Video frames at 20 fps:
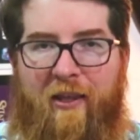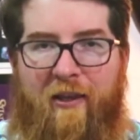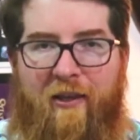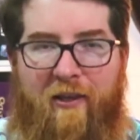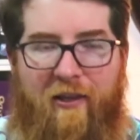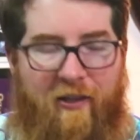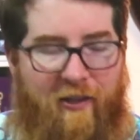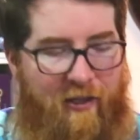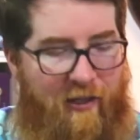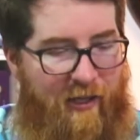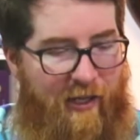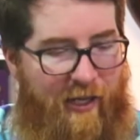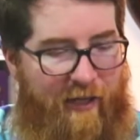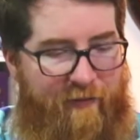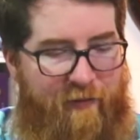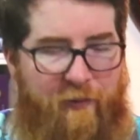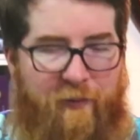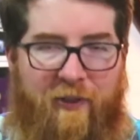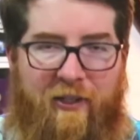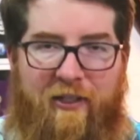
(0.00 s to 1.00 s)

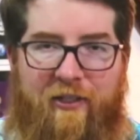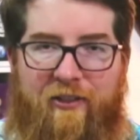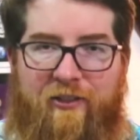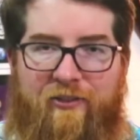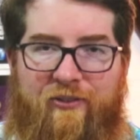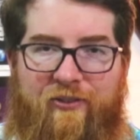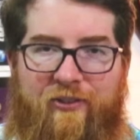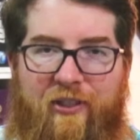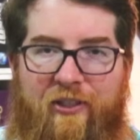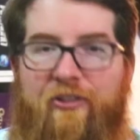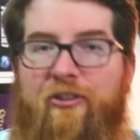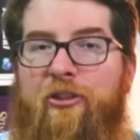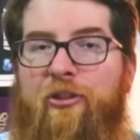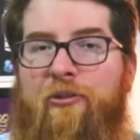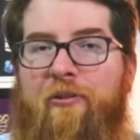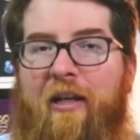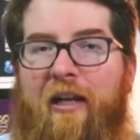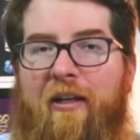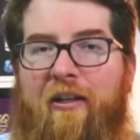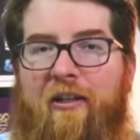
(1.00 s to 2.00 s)
Everyone is a
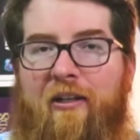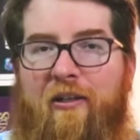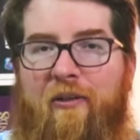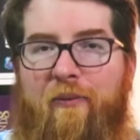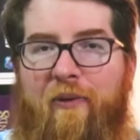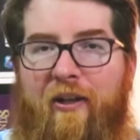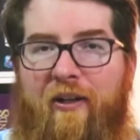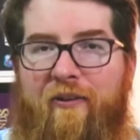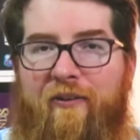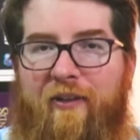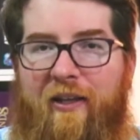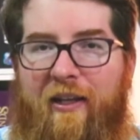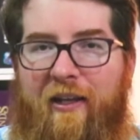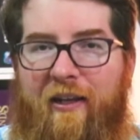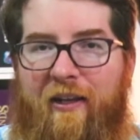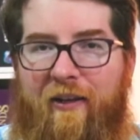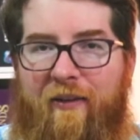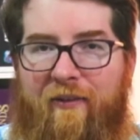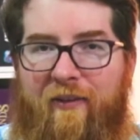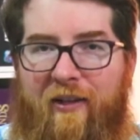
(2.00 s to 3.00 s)
creator, whether
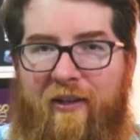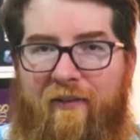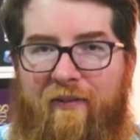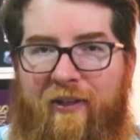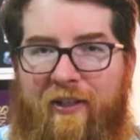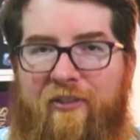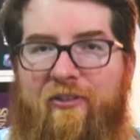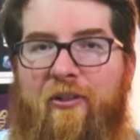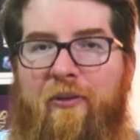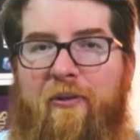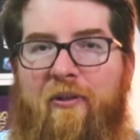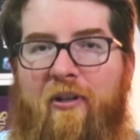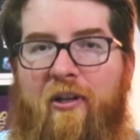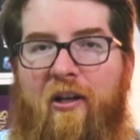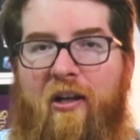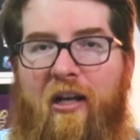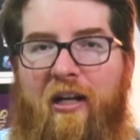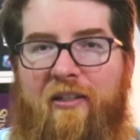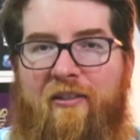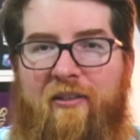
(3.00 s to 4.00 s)
they think so or
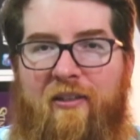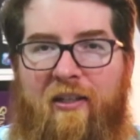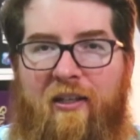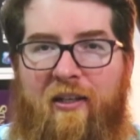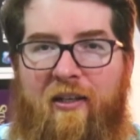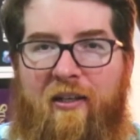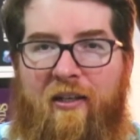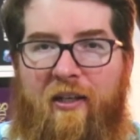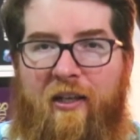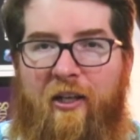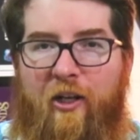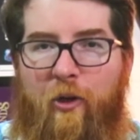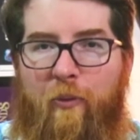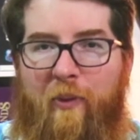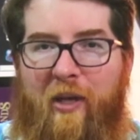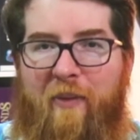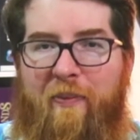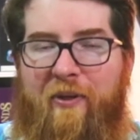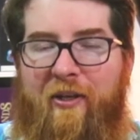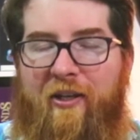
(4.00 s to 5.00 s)
not.
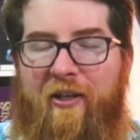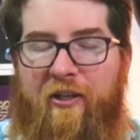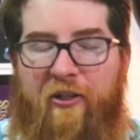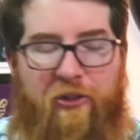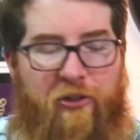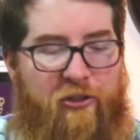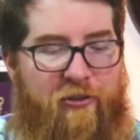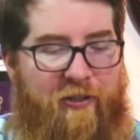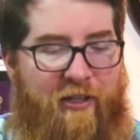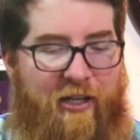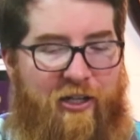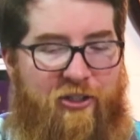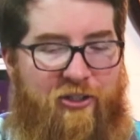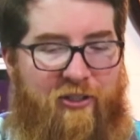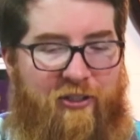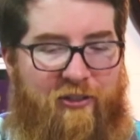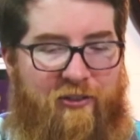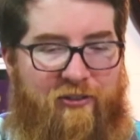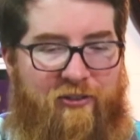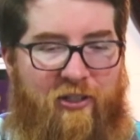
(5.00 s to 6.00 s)
Maybe your
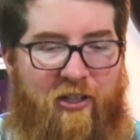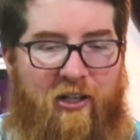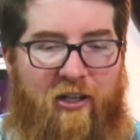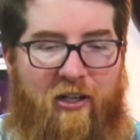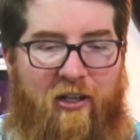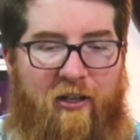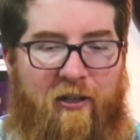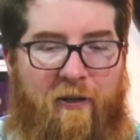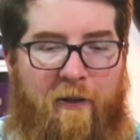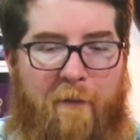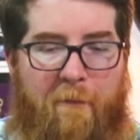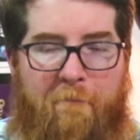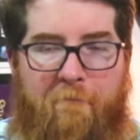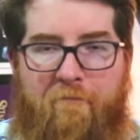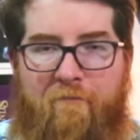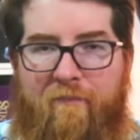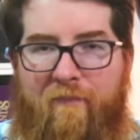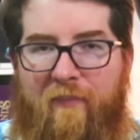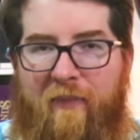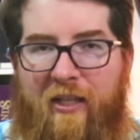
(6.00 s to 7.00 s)
creations are,
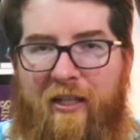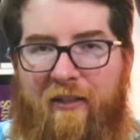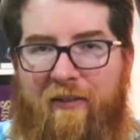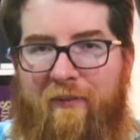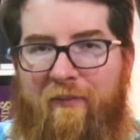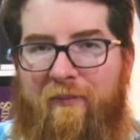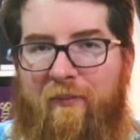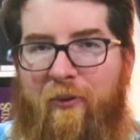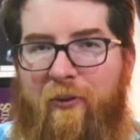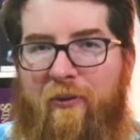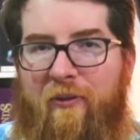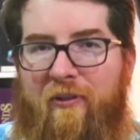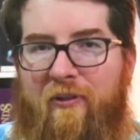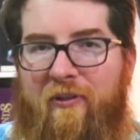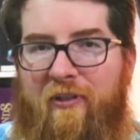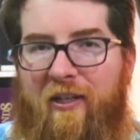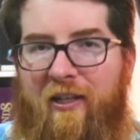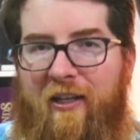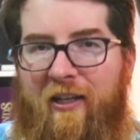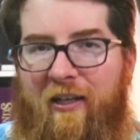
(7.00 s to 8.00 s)

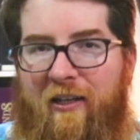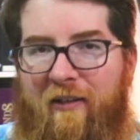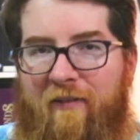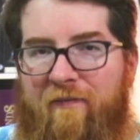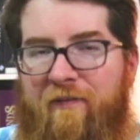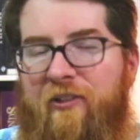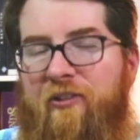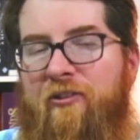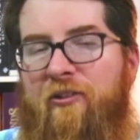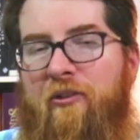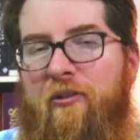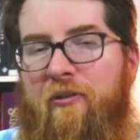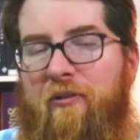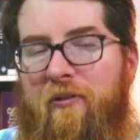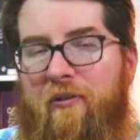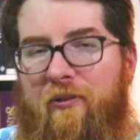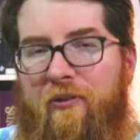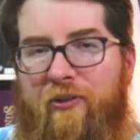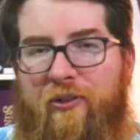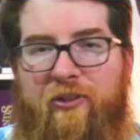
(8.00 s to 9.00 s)
more physical
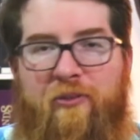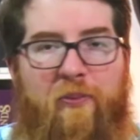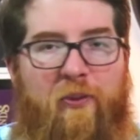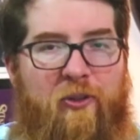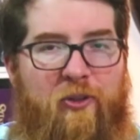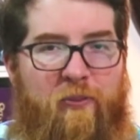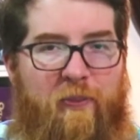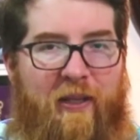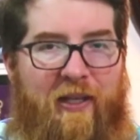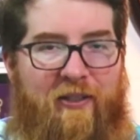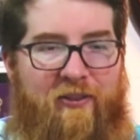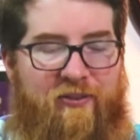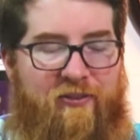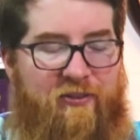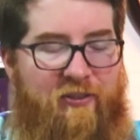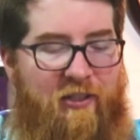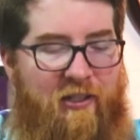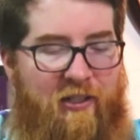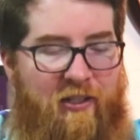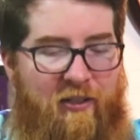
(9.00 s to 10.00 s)
or sports based,
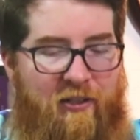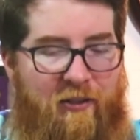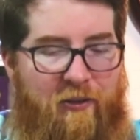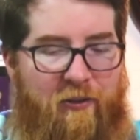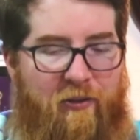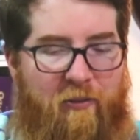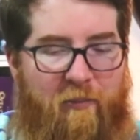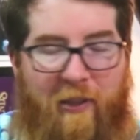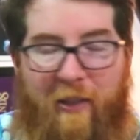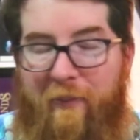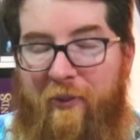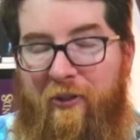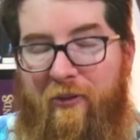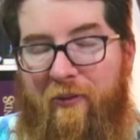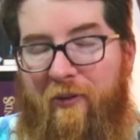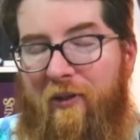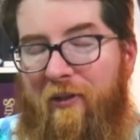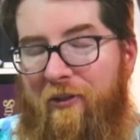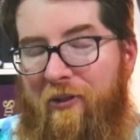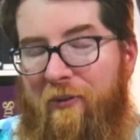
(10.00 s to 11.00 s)
or maybe you
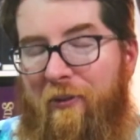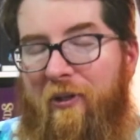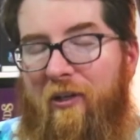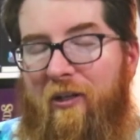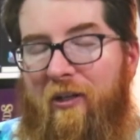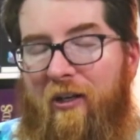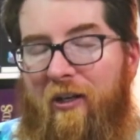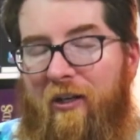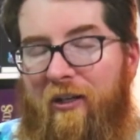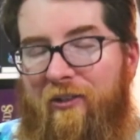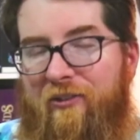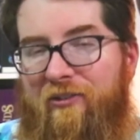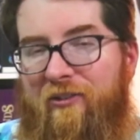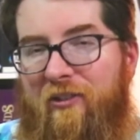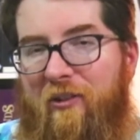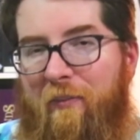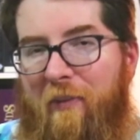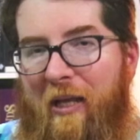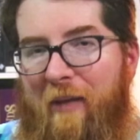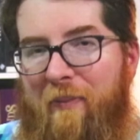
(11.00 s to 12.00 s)
are an artist, or
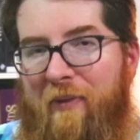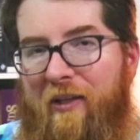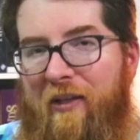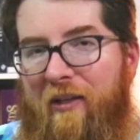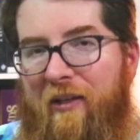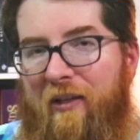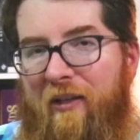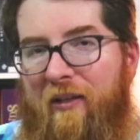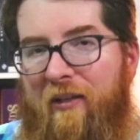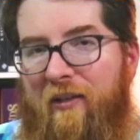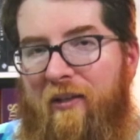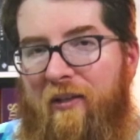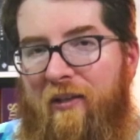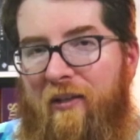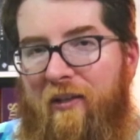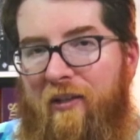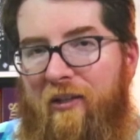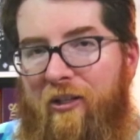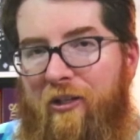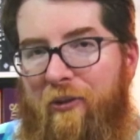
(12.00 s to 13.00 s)
maybe
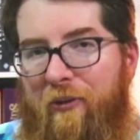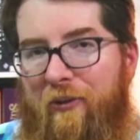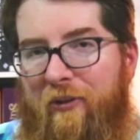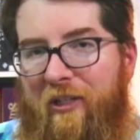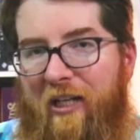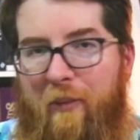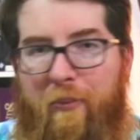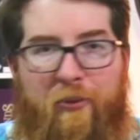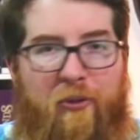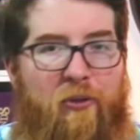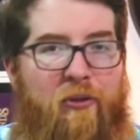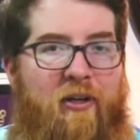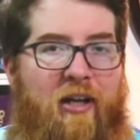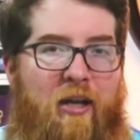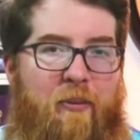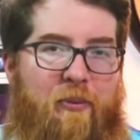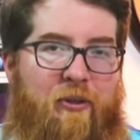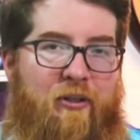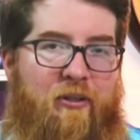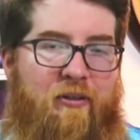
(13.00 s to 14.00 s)
you're a
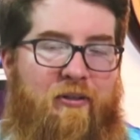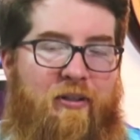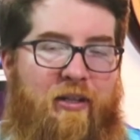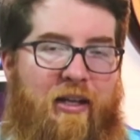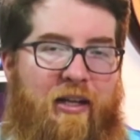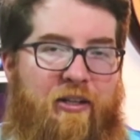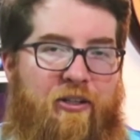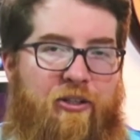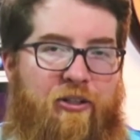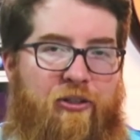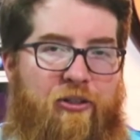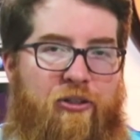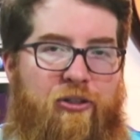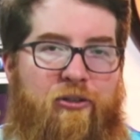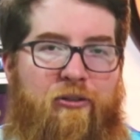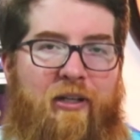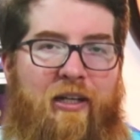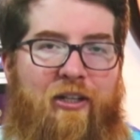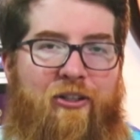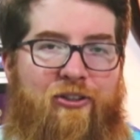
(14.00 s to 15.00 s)
programmer and your
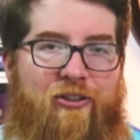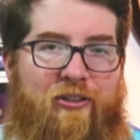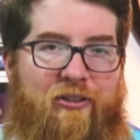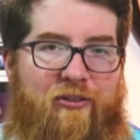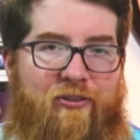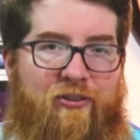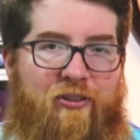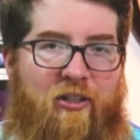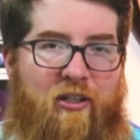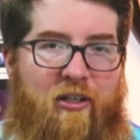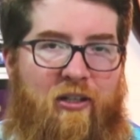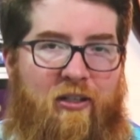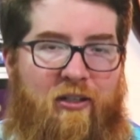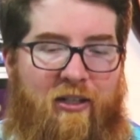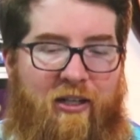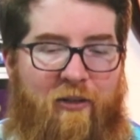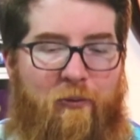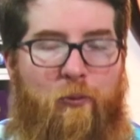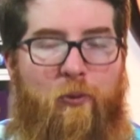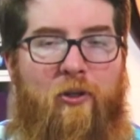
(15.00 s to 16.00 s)
creations are
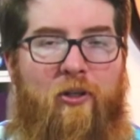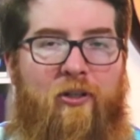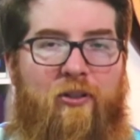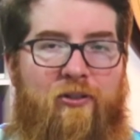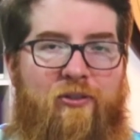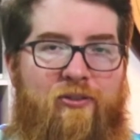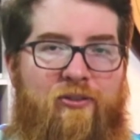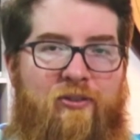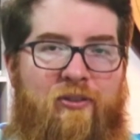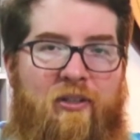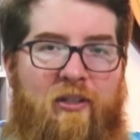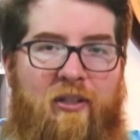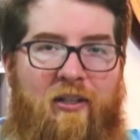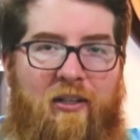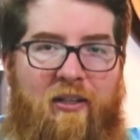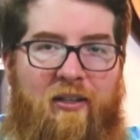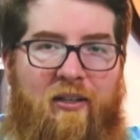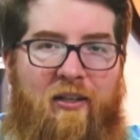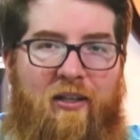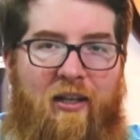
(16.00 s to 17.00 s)
in words,
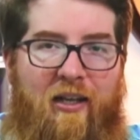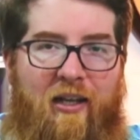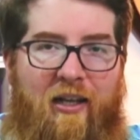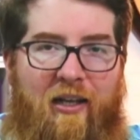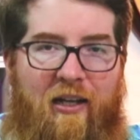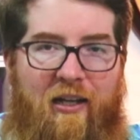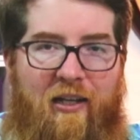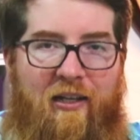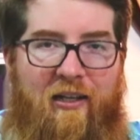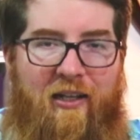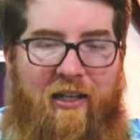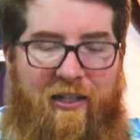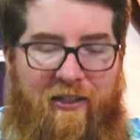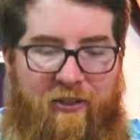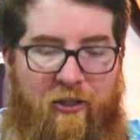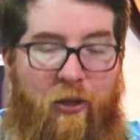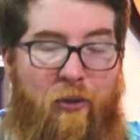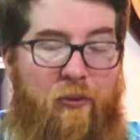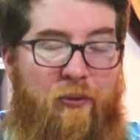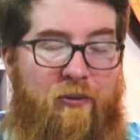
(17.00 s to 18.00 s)
in
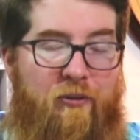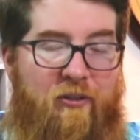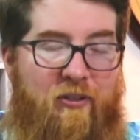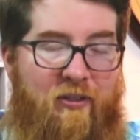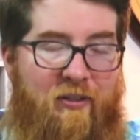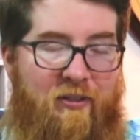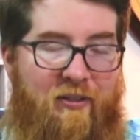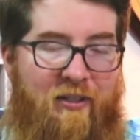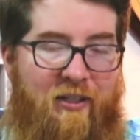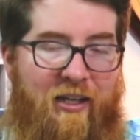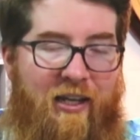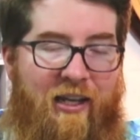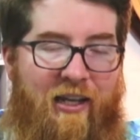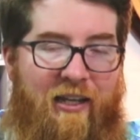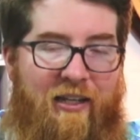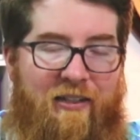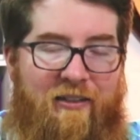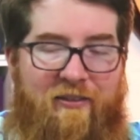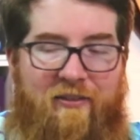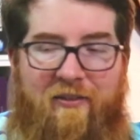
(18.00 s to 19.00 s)
code,
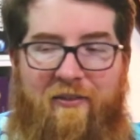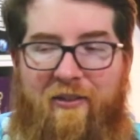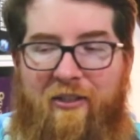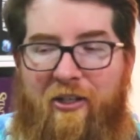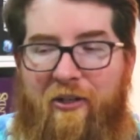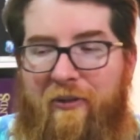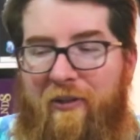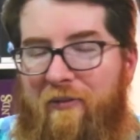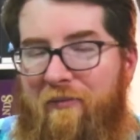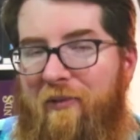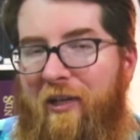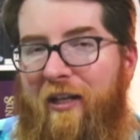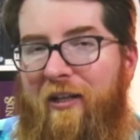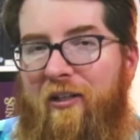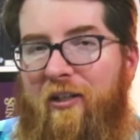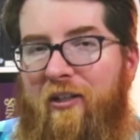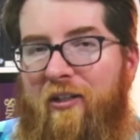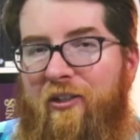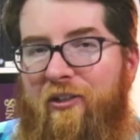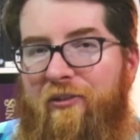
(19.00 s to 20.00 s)
and a
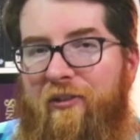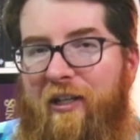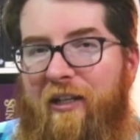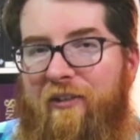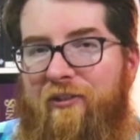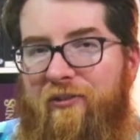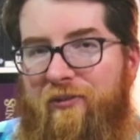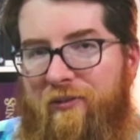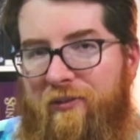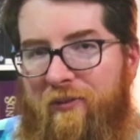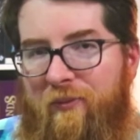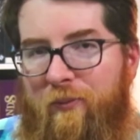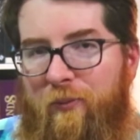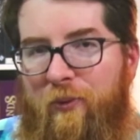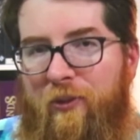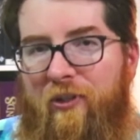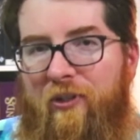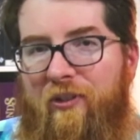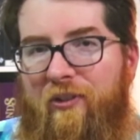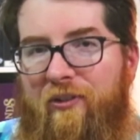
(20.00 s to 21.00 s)
writer creates
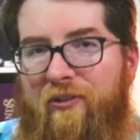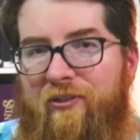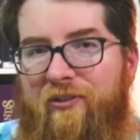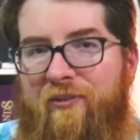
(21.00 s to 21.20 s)
words.